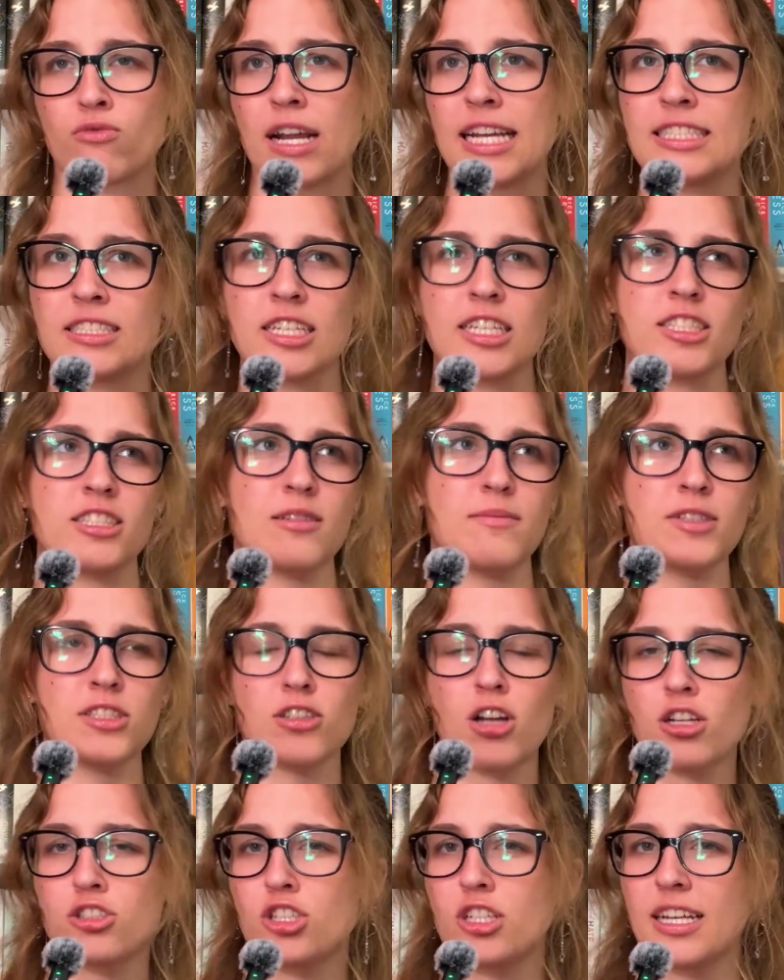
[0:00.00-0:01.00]
racist,
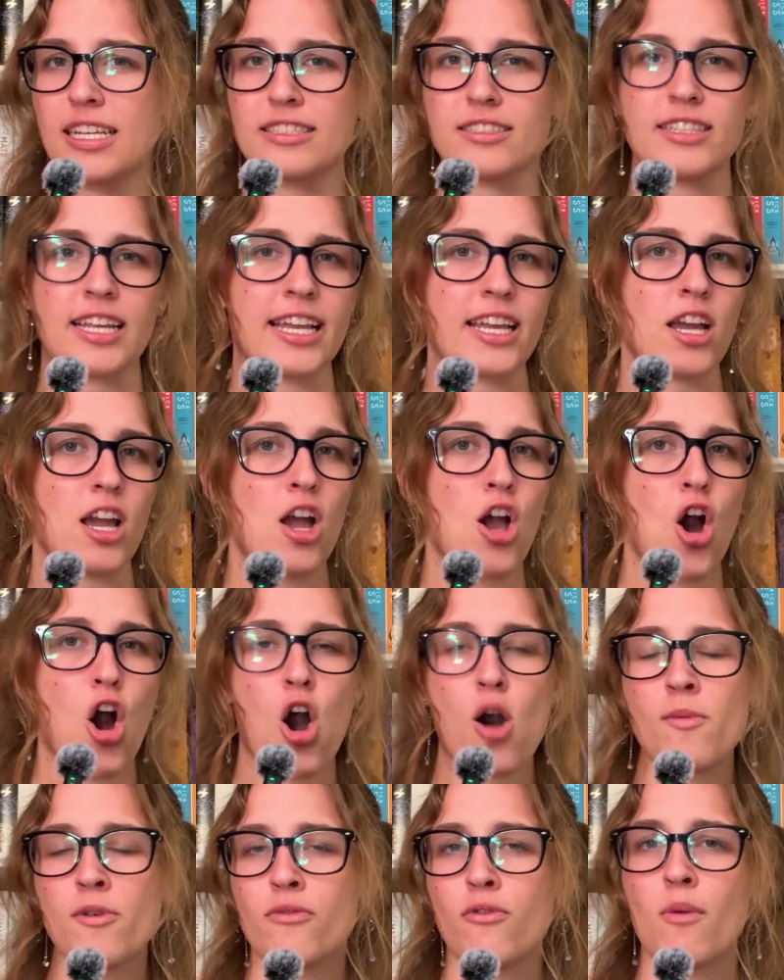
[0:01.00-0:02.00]
misogynistic,
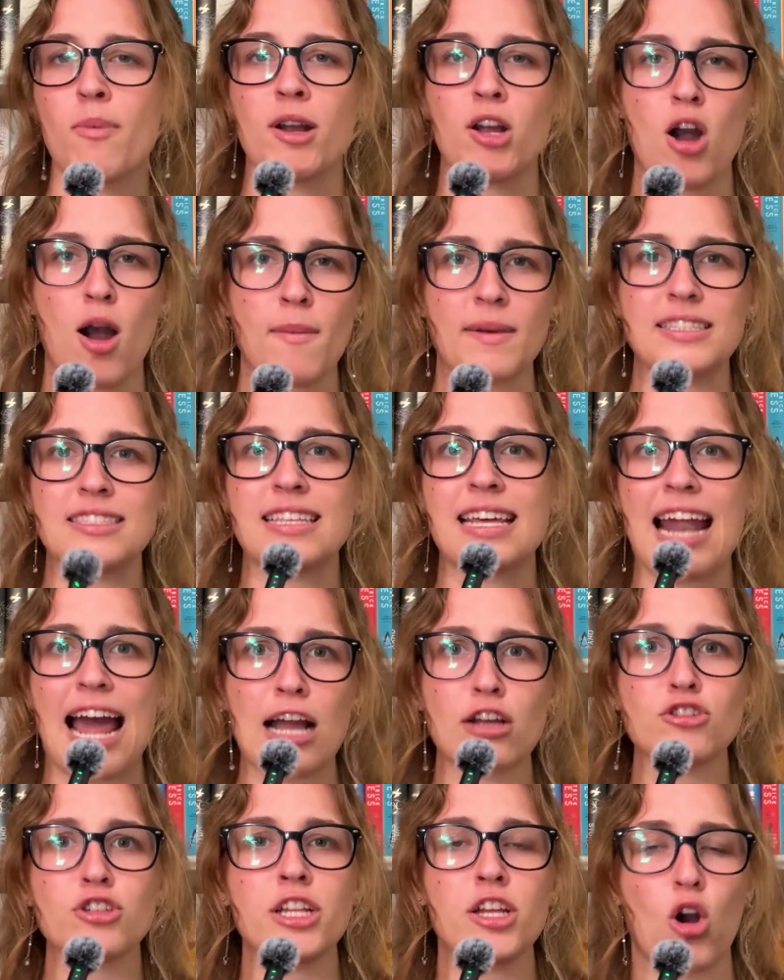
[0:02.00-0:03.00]
homophobic comments that
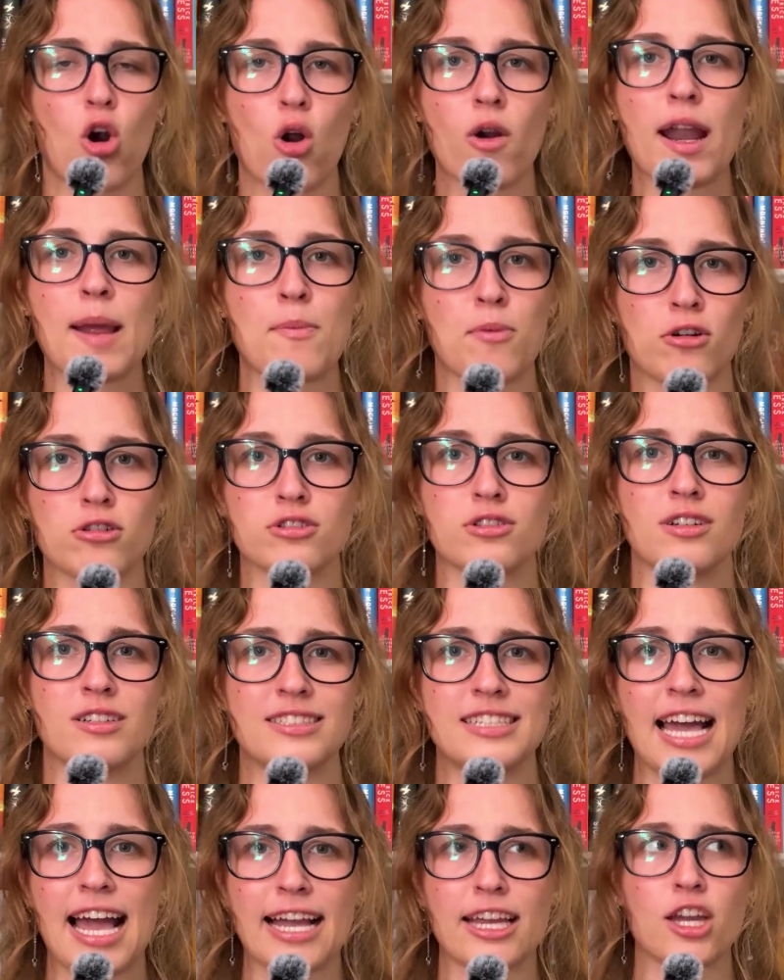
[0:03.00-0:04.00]
actually are a personal
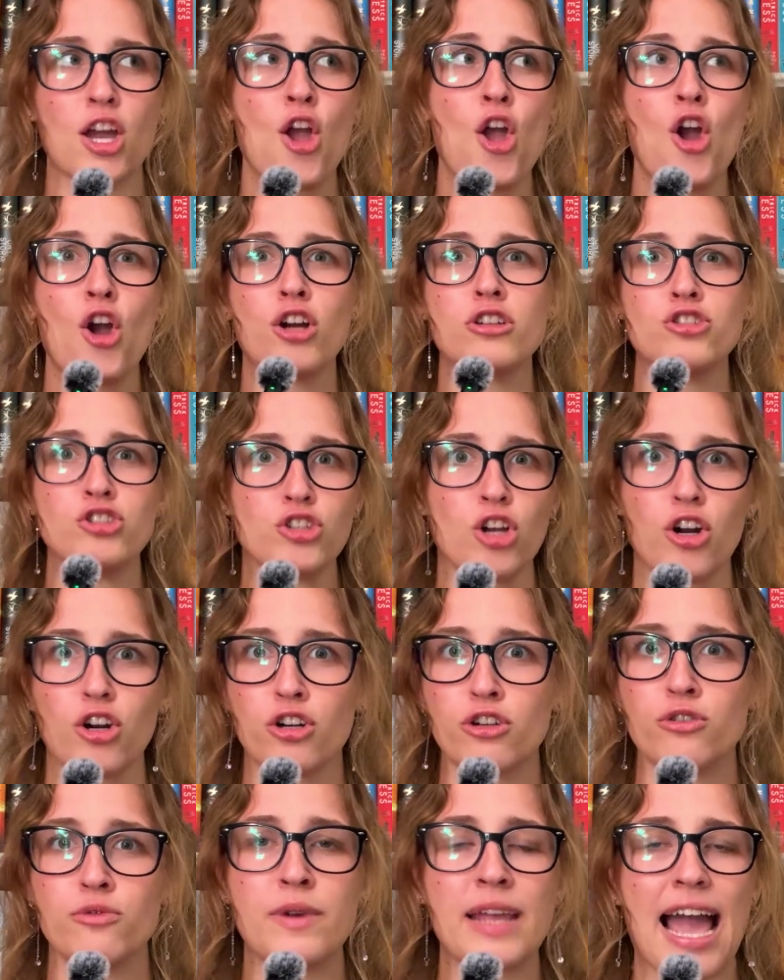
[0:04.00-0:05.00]
attack,
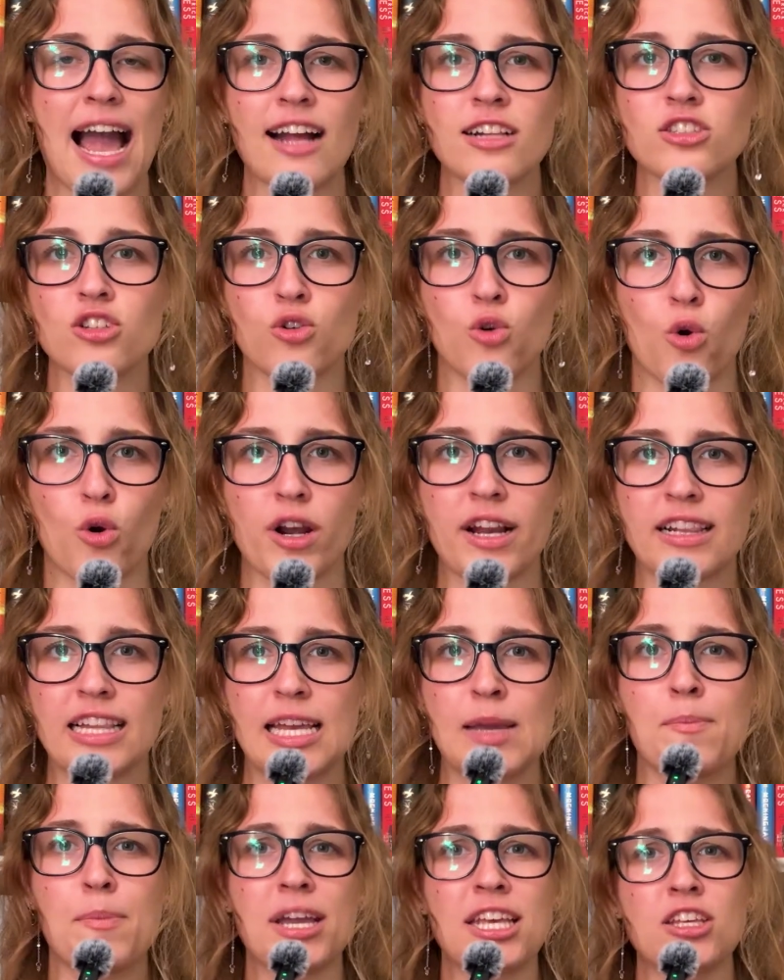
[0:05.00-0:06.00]
sure, react
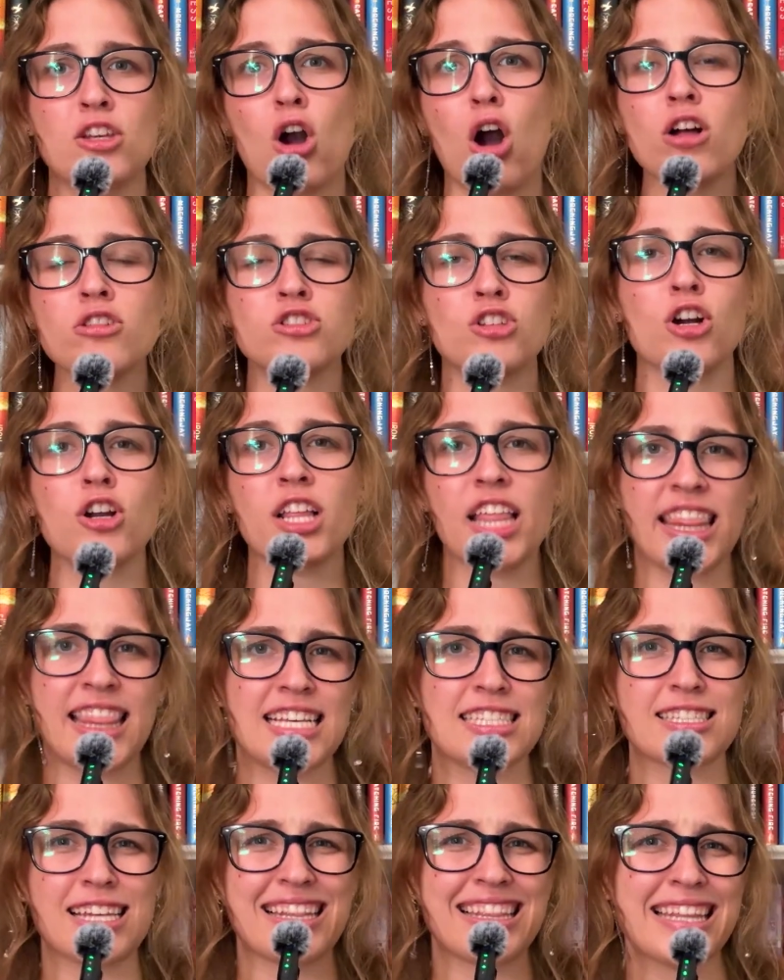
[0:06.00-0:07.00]
accordingly. But y'all took
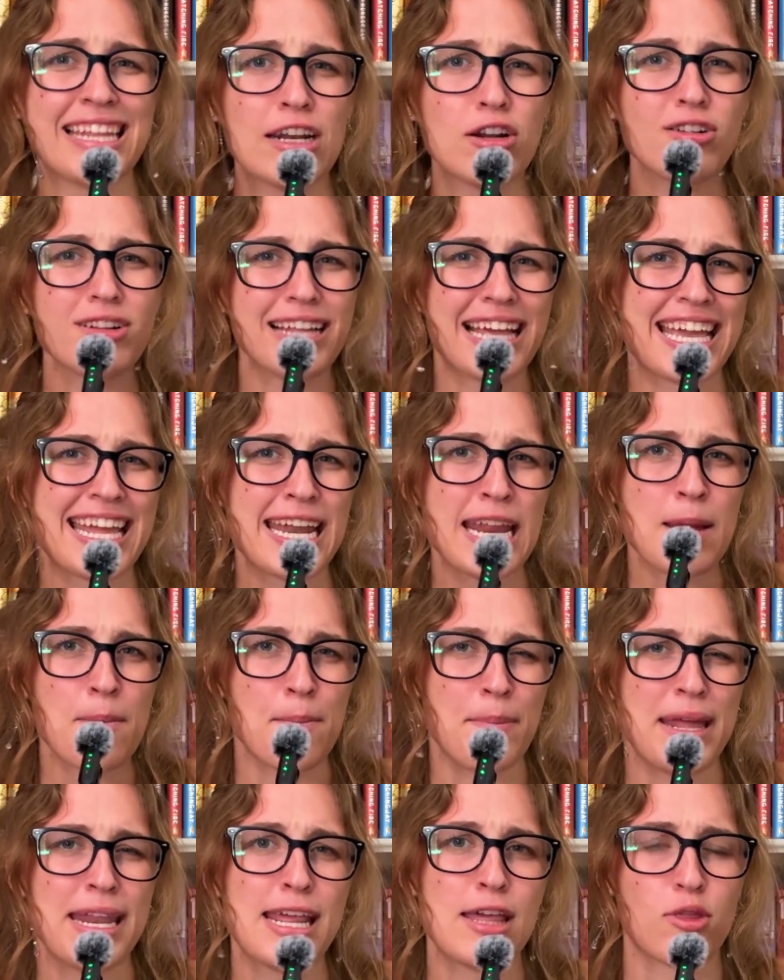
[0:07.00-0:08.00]
this little itty
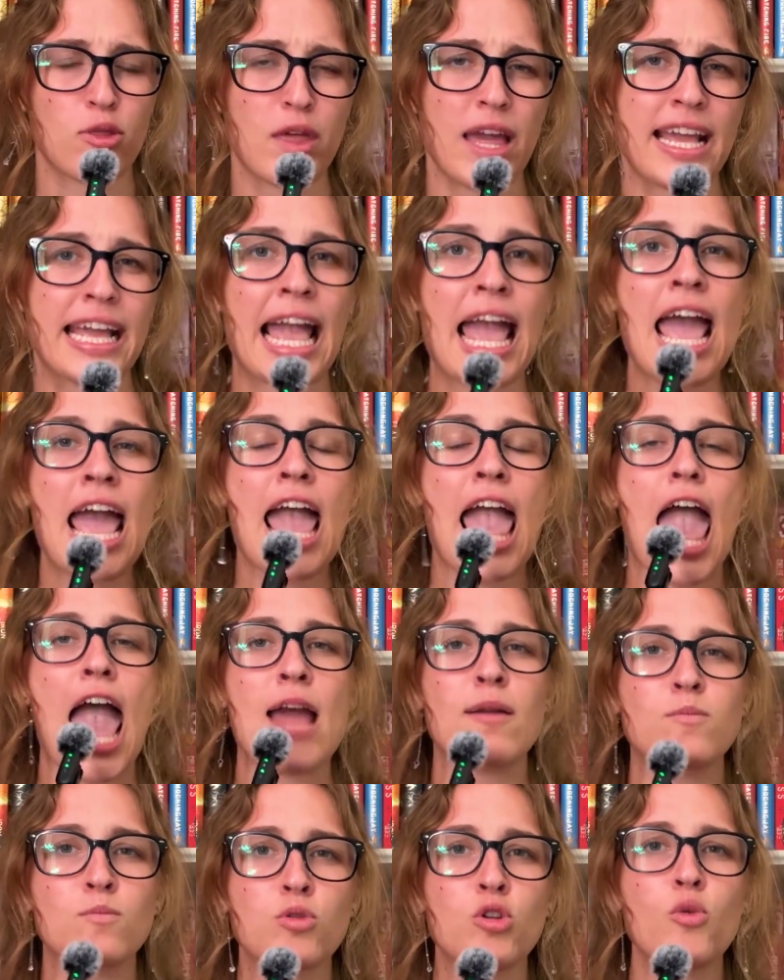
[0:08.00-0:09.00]
bitty thing
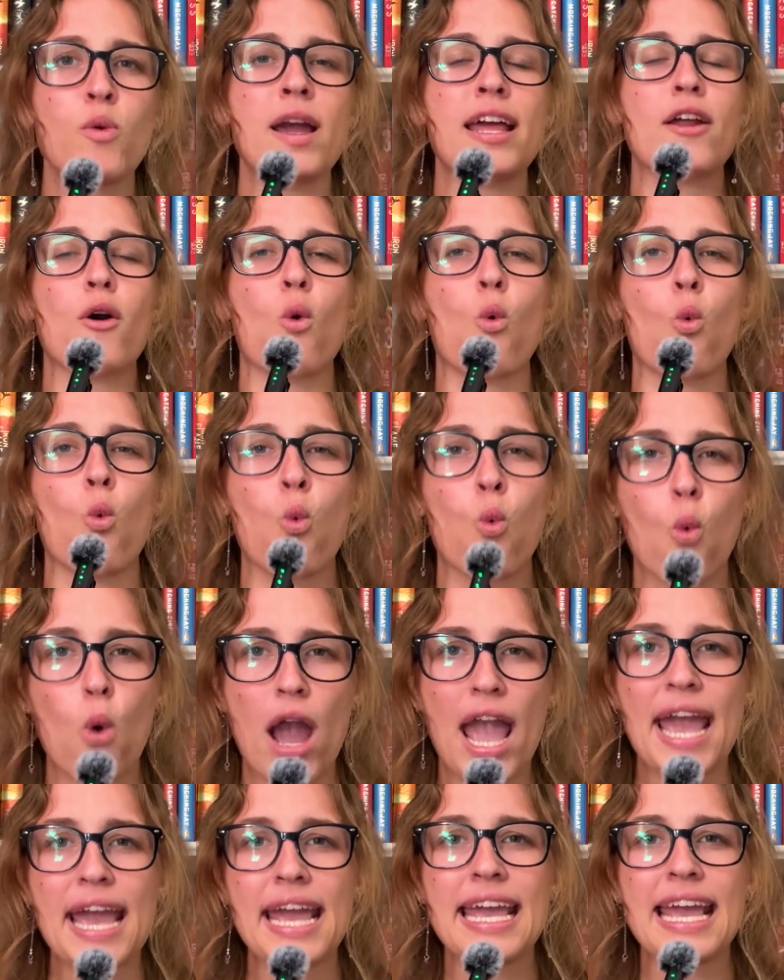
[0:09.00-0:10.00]
and blew it
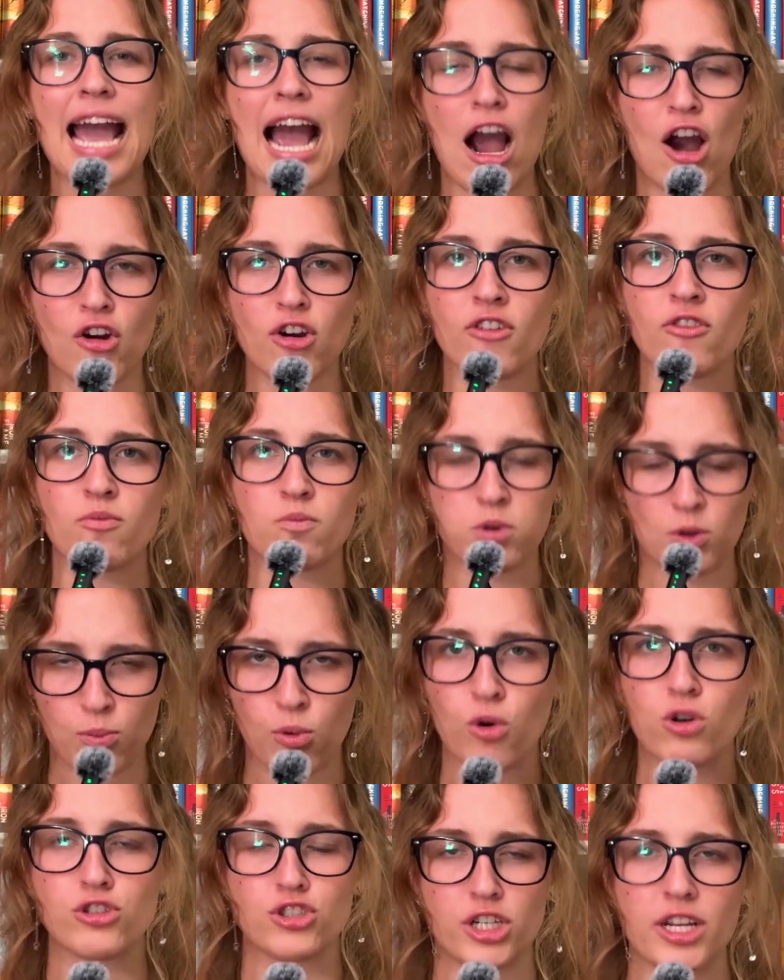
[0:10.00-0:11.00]
way out of
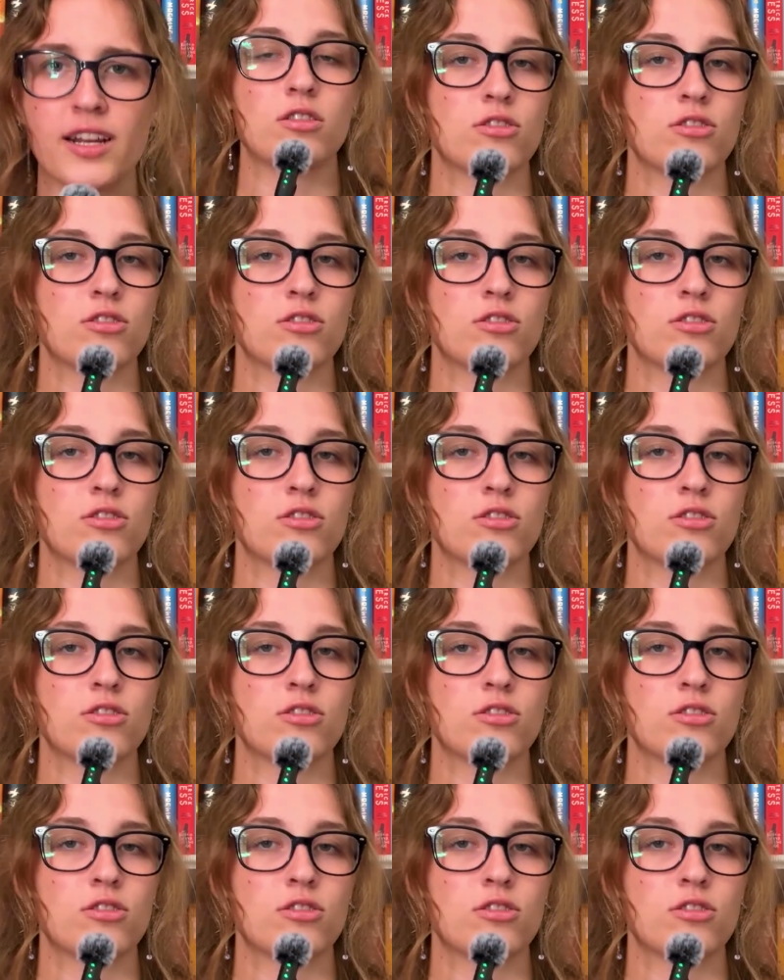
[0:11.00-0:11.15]
proportion.